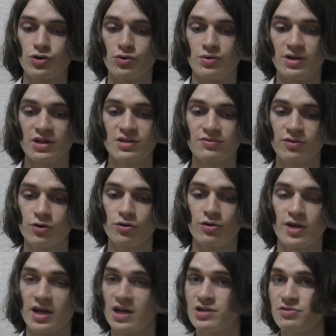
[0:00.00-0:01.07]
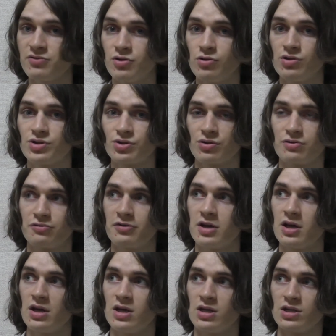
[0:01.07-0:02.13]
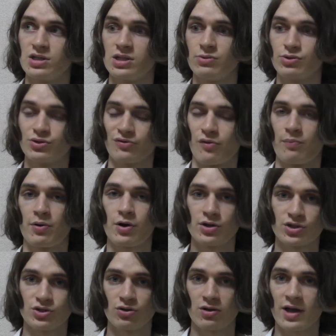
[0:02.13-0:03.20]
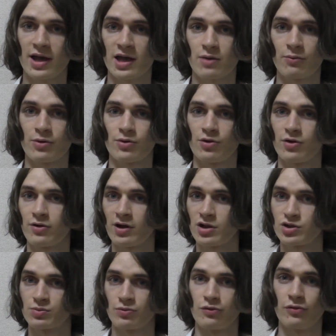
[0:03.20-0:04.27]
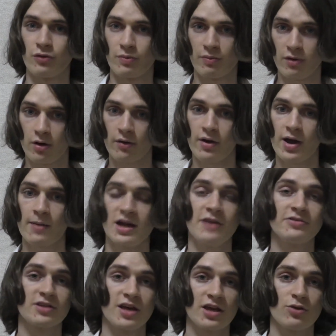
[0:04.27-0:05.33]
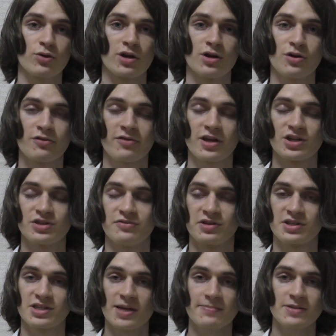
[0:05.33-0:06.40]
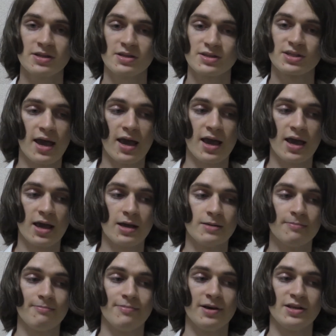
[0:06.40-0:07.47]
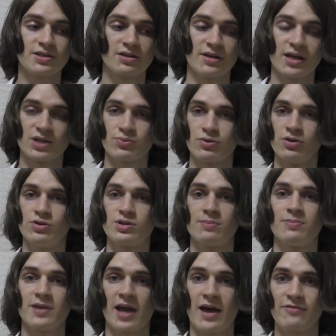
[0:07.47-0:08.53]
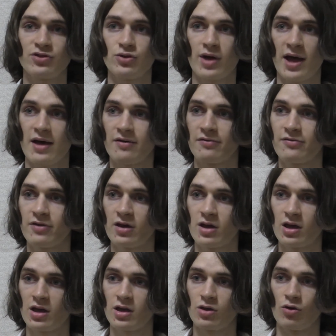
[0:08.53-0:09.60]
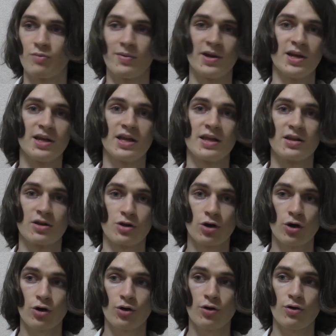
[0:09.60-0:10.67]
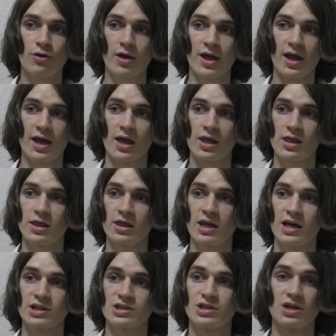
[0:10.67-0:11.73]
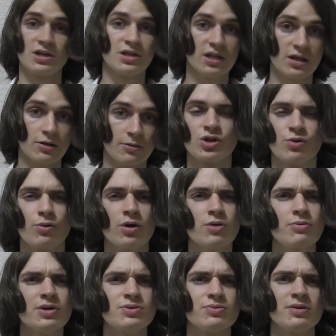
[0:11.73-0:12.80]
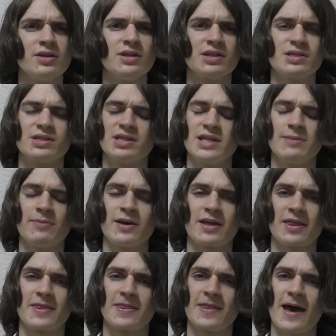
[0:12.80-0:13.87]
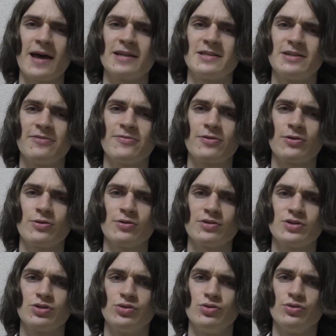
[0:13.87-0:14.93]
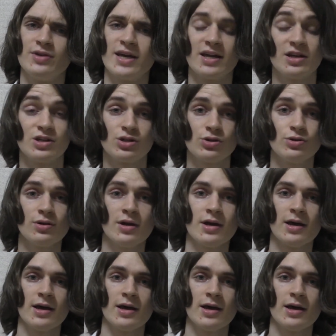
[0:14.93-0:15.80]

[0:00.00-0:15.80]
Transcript: to an interview, you get interviewed to sort of see what sort of a person you're like and whether or not you're eligible for the program. And after that, you'll get a notification of acceptance, and basically that's when you simply have to have your money together to go, and that's done deal. So Rotaries really doesn't seem like that difficult to get into.